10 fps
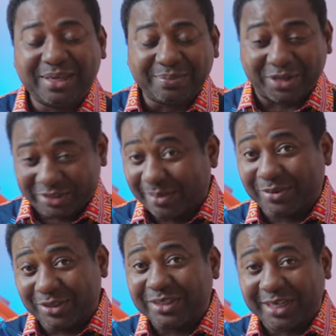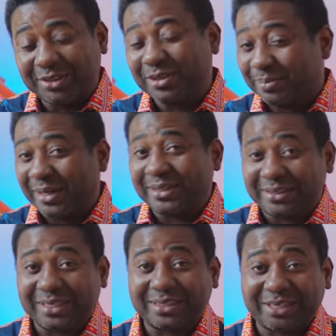because I'm going to tell you about the
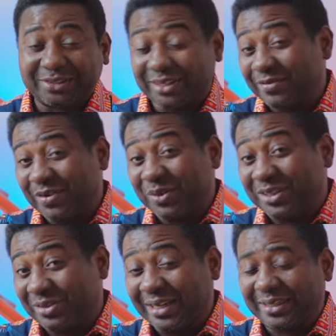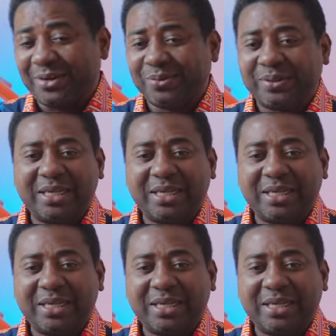10,000 giveaways right now.